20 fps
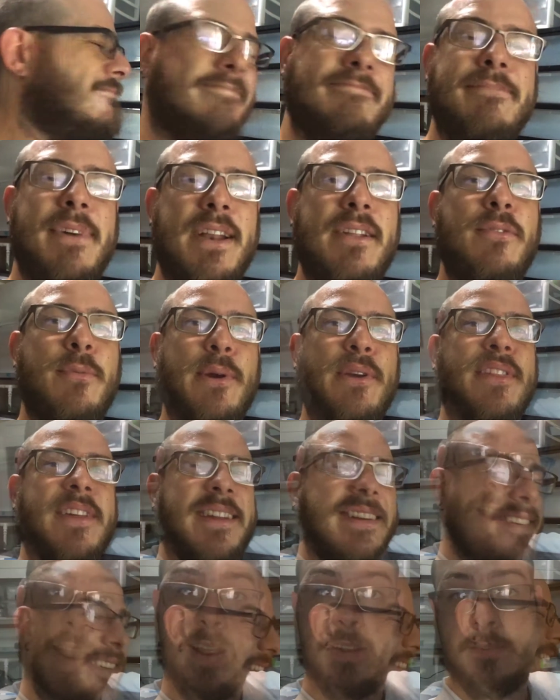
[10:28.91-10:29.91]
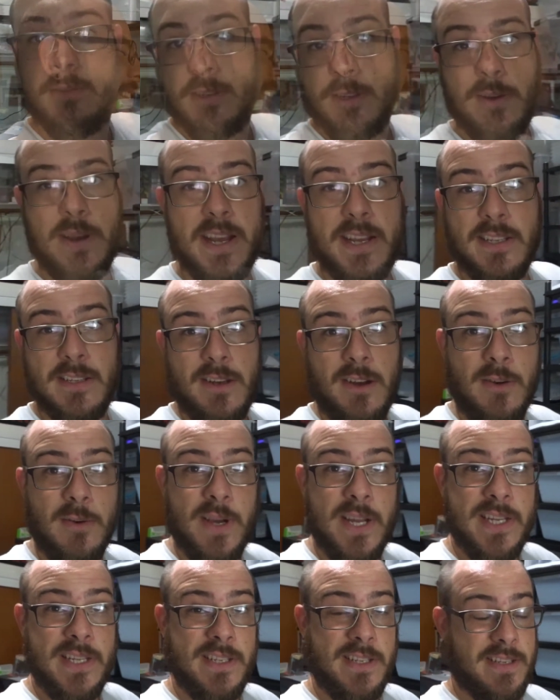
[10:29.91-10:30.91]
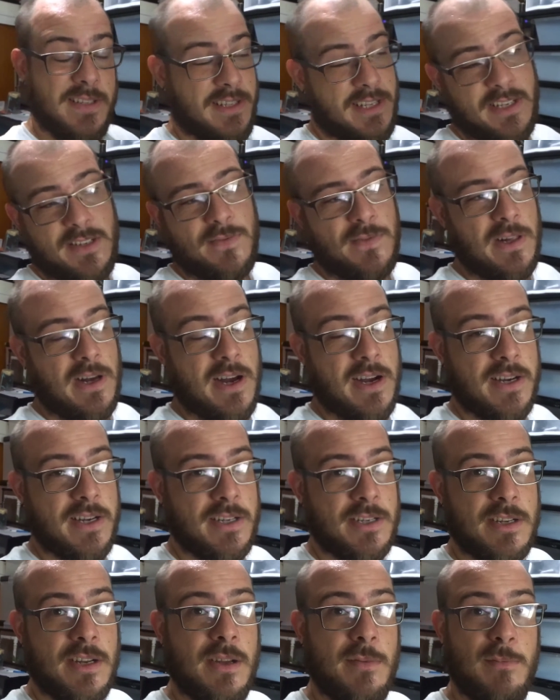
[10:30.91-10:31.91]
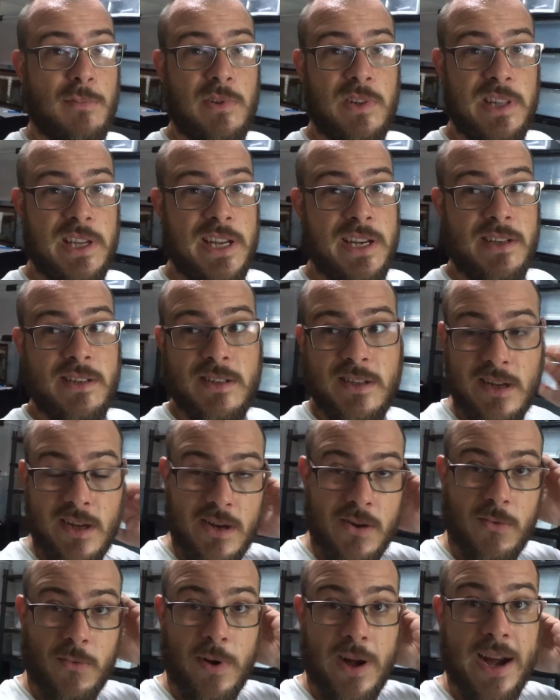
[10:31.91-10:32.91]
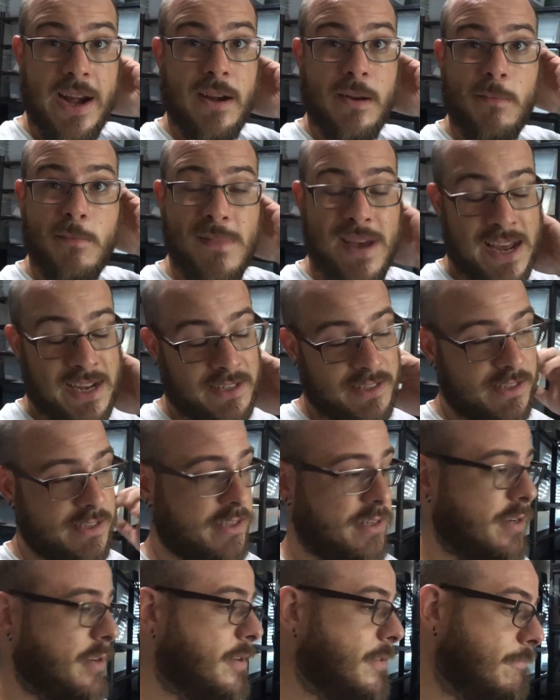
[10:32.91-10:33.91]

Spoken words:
But it's worth it. Alright, so as always, this vlog is a complete random mess.